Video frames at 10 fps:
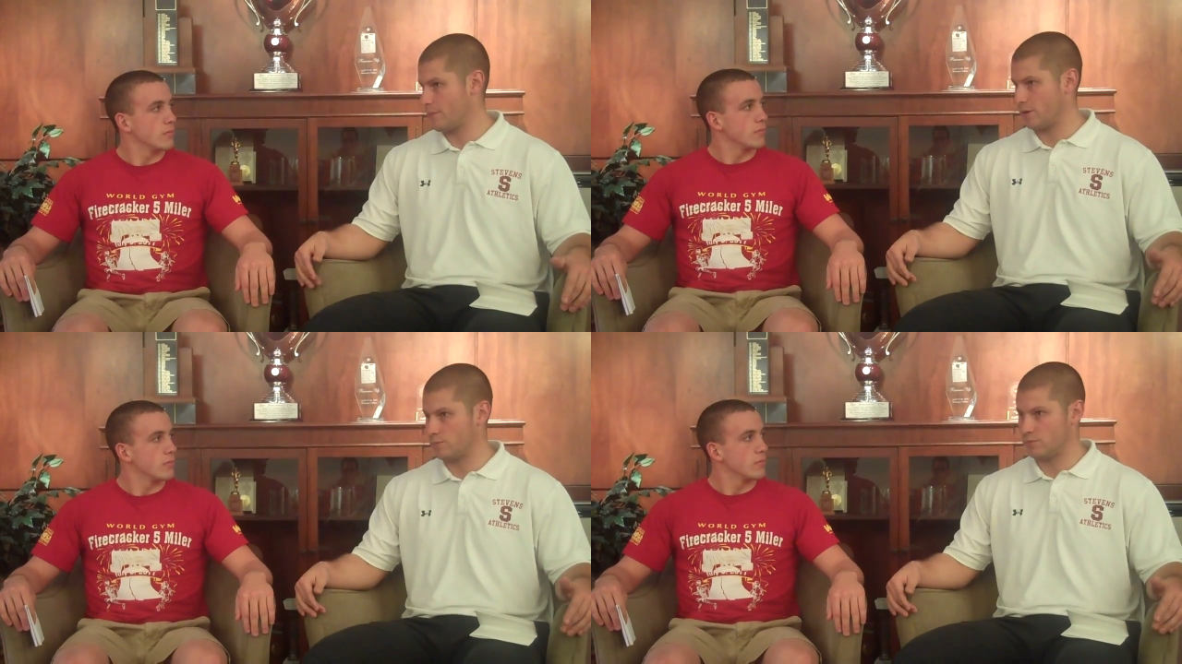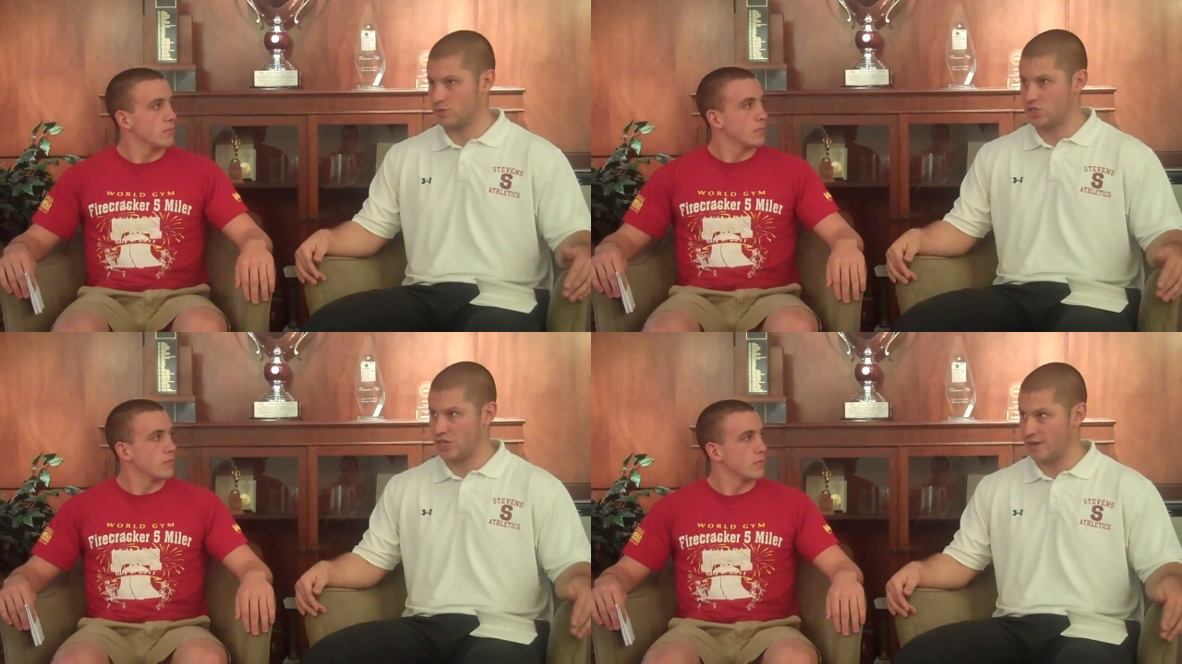Speaker 1: about
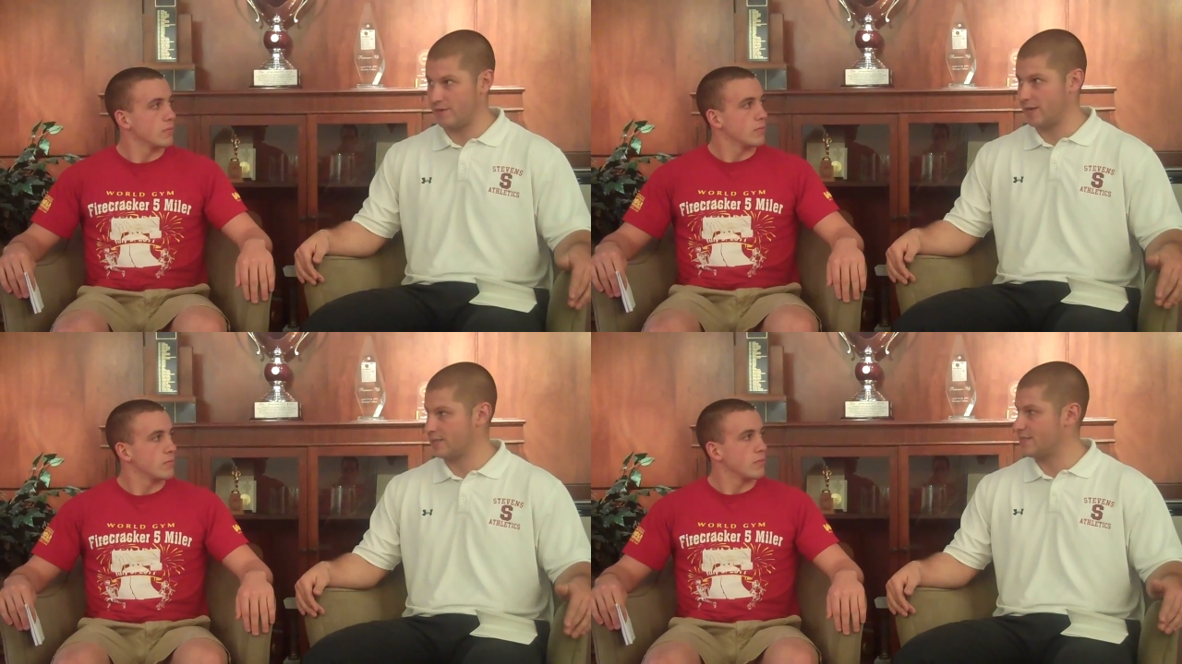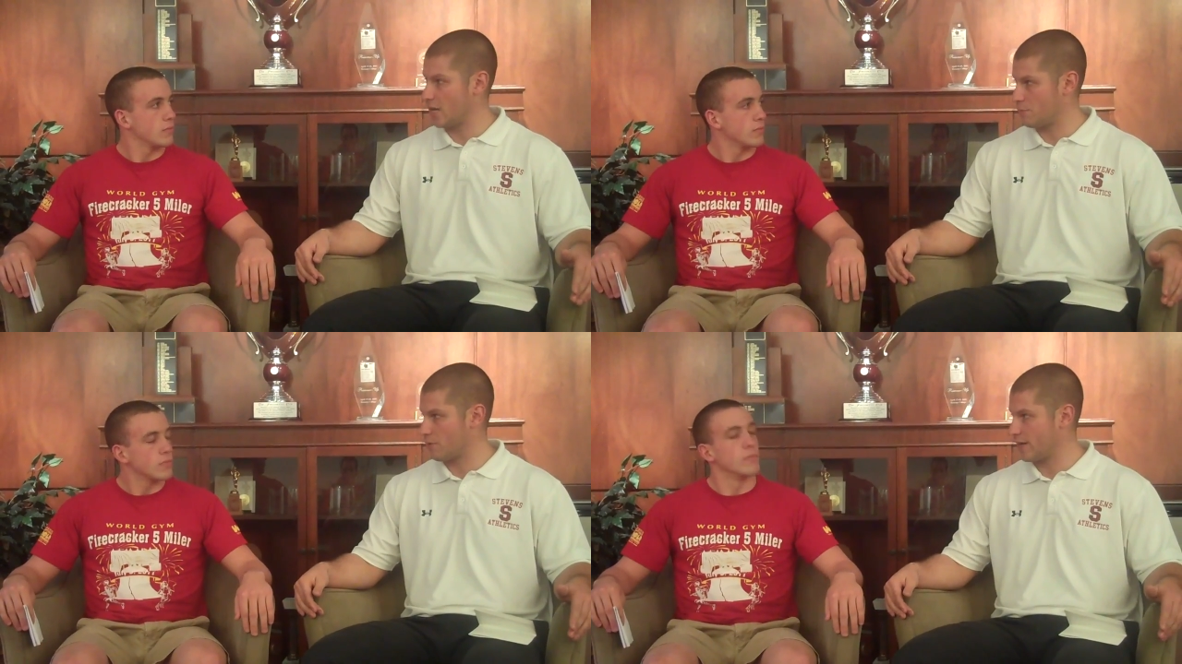shaving and
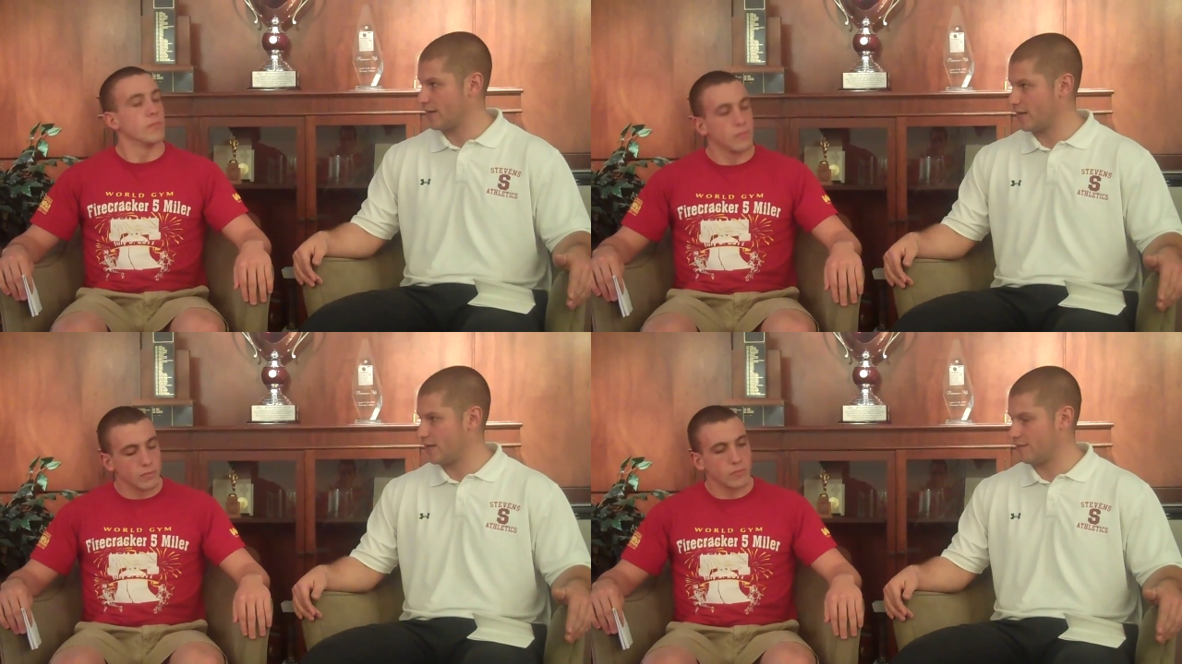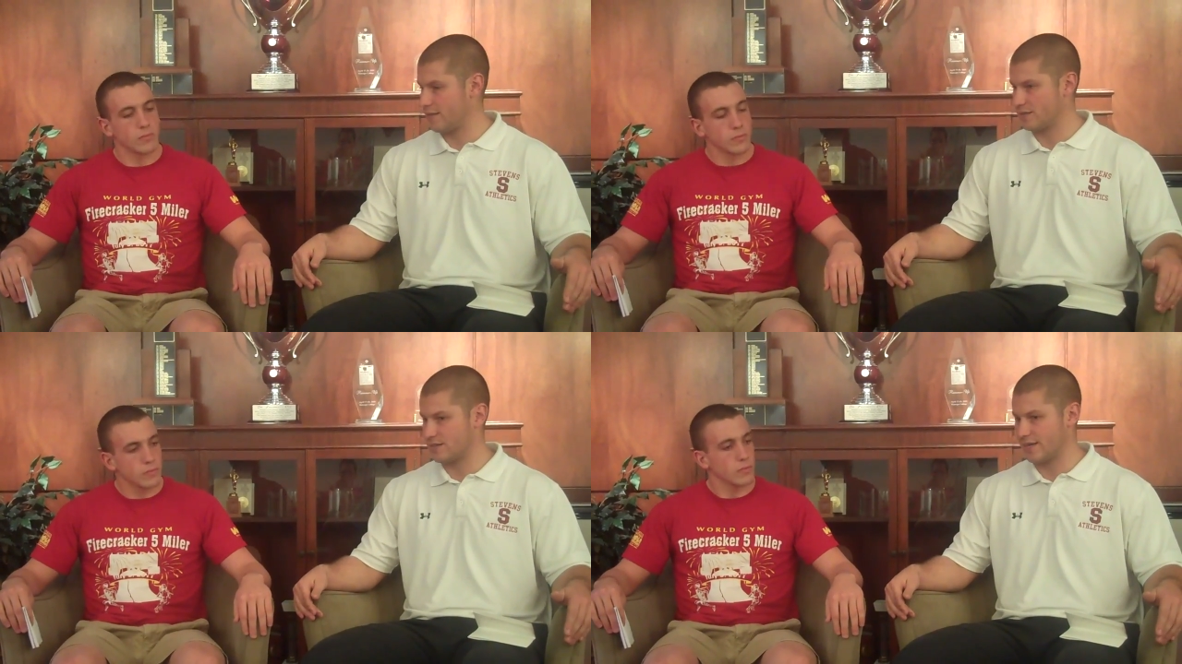tapering mm-hmm. and,
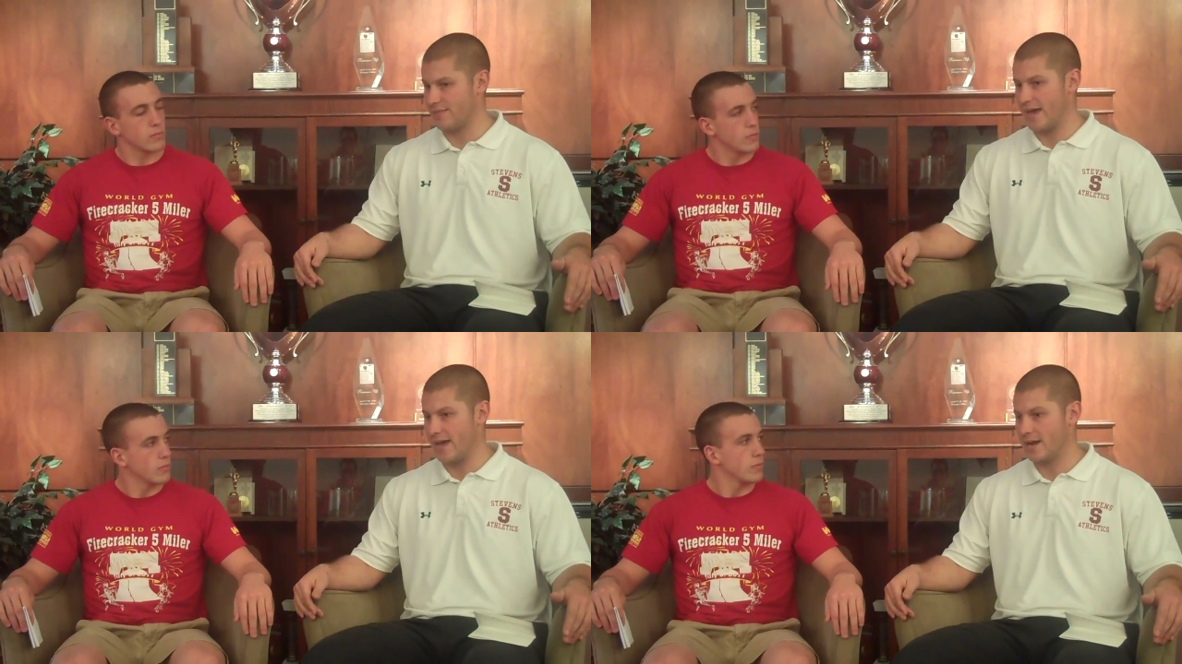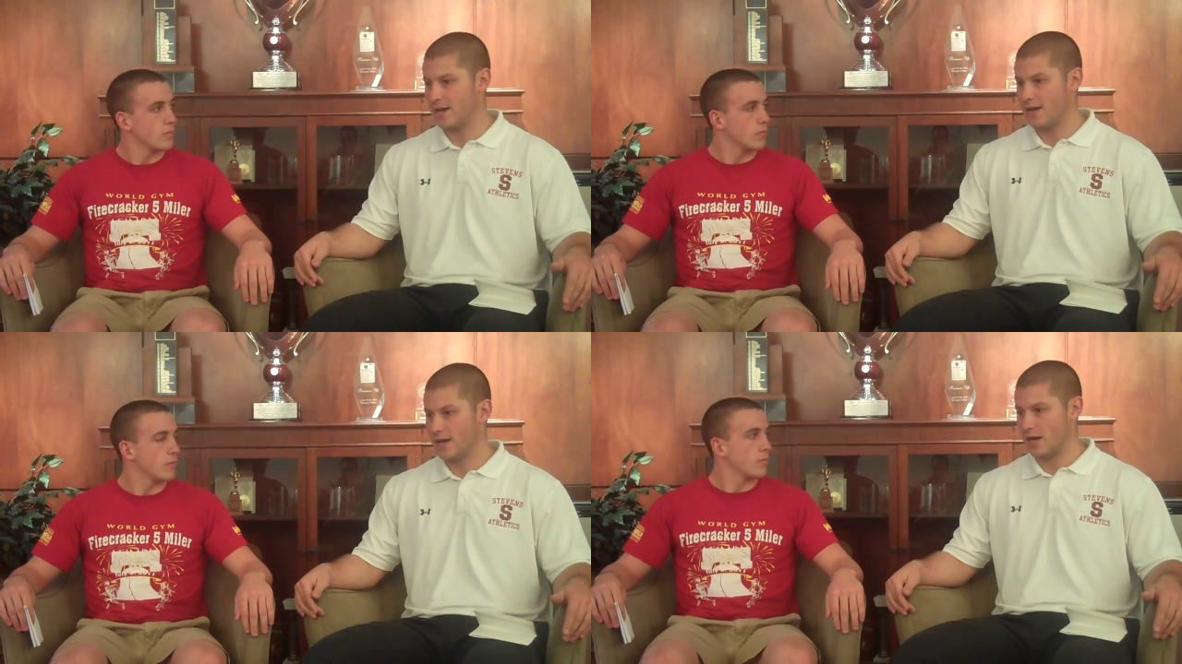things like that.